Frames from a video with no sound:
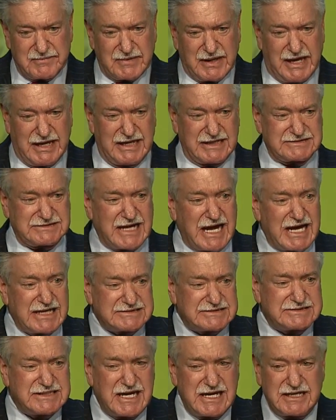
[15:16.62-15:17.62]
And as I
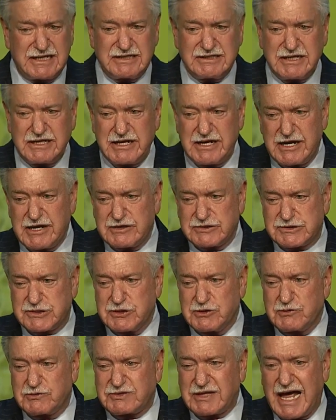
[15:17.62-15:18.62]
said in the year
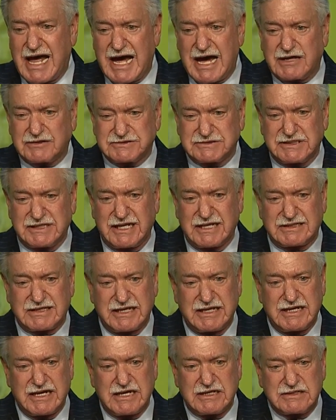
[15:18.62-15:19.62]
2000 at
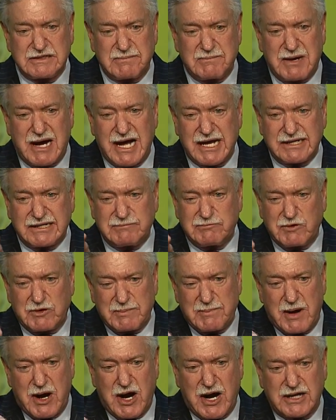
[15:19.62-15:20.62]
the end of my
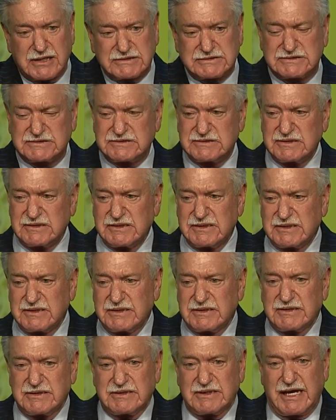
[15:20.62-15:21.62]
remarks,
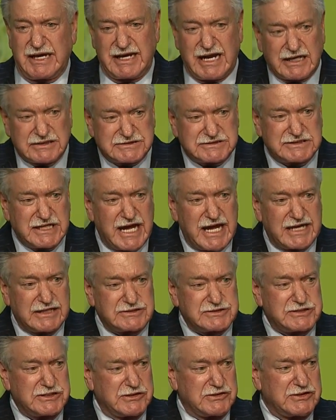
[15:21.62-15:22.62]
and I'll say
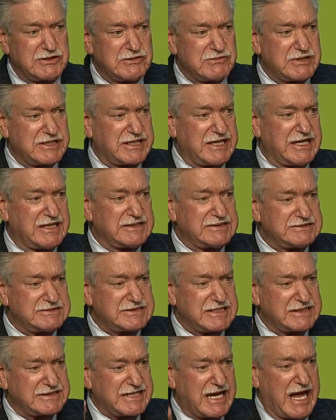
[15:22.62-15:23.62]
it to you again
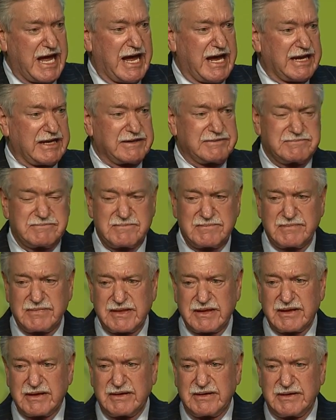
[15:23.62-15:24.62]
today,
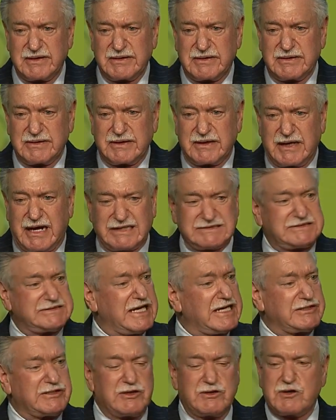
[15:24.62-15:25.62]
I
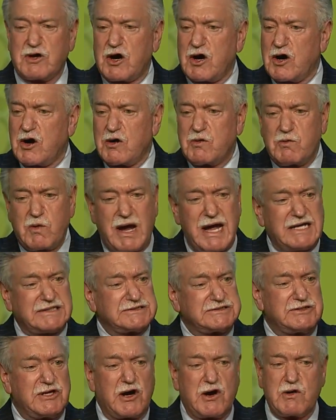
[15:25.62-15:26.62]
said you'd
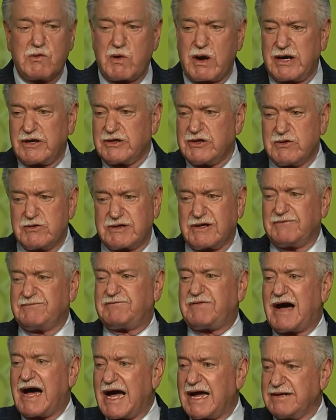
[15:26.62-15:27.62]
always know where you can
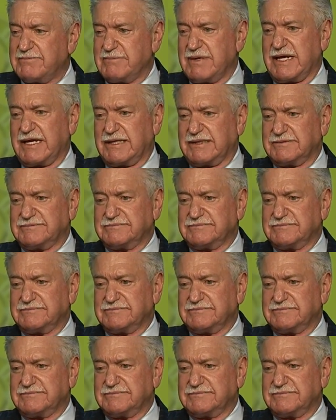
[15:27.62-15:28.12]
find me